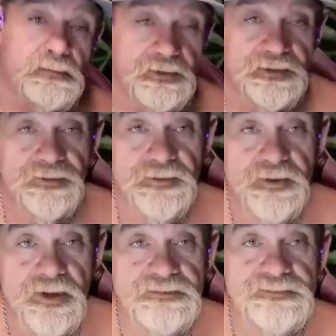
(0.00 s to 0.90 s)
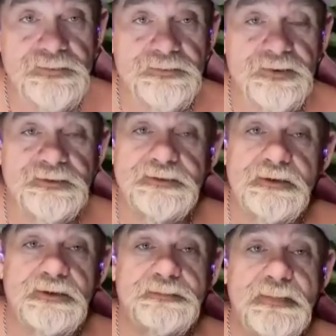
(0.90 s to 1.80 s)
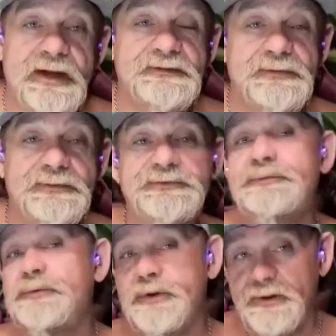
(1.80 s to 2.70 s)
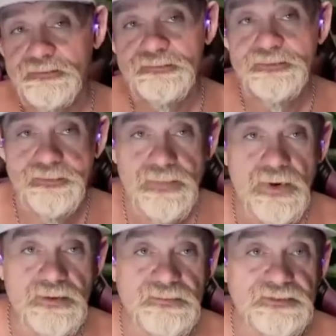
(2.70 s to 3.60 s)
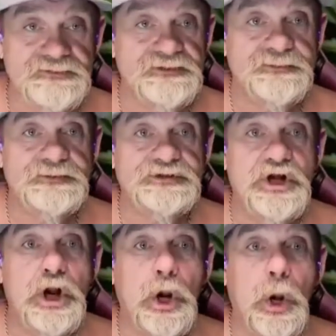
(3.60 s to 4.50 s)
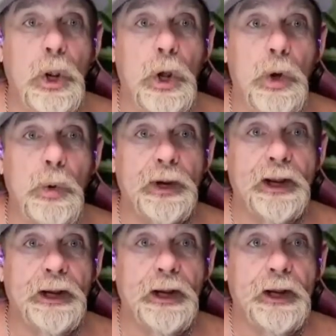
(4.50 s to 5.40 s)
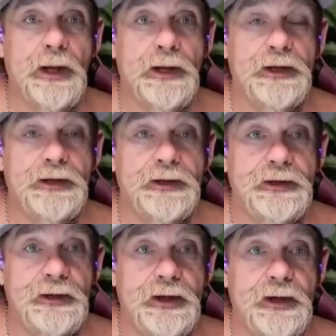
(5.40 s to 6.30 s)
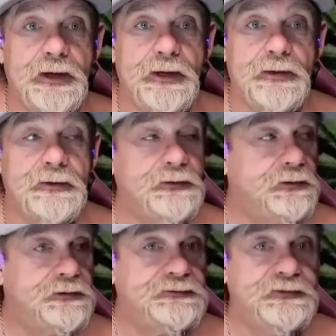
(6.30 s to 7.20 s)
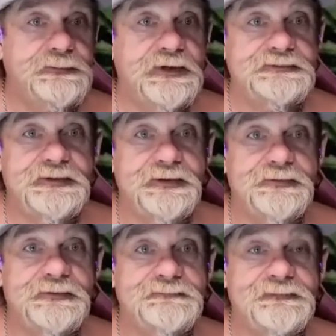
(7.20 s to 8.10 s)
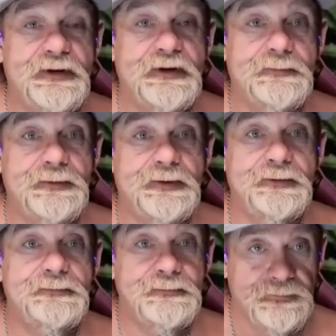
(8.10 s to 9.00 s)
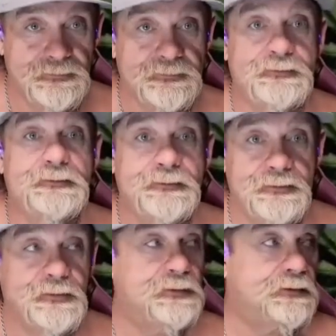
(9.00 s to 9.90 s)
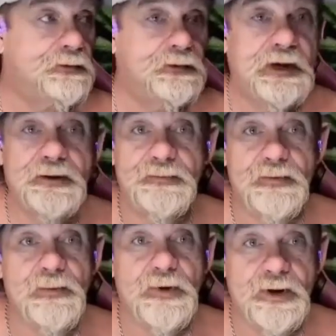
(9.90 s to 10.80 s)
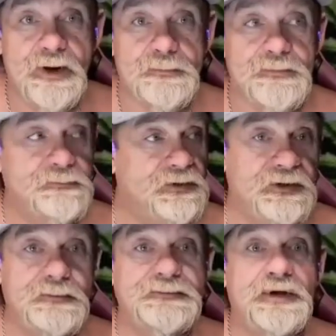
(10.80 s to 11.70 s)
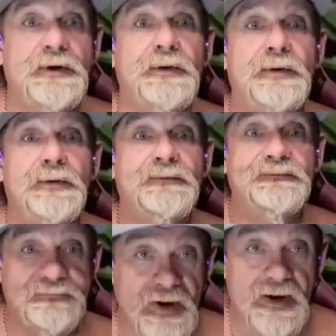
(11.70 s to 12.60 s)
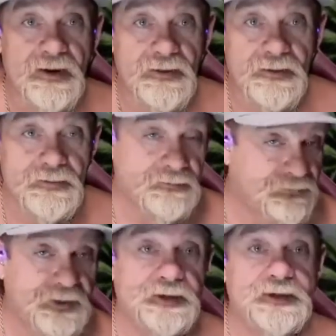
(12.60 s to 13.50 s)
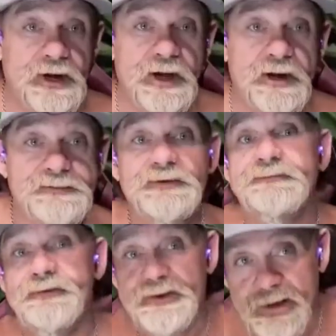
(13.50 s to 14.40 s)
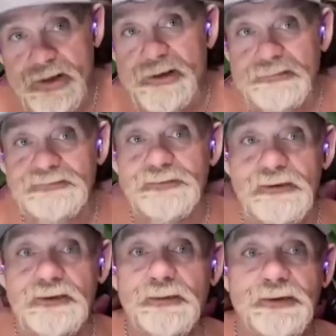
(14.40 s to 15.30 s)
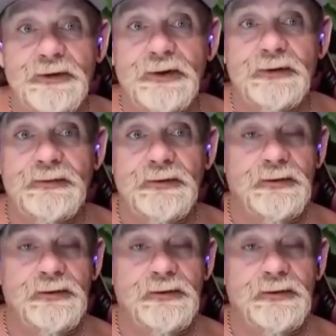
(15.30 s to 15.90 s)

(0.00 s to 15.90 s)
in the house we were renting to look back towards where that, bar was, and it was glowing. Yeah. Somebody set it on fire, man. Or I don't know what happened, but it was on fire. Thank God I was over at the house when all that went down.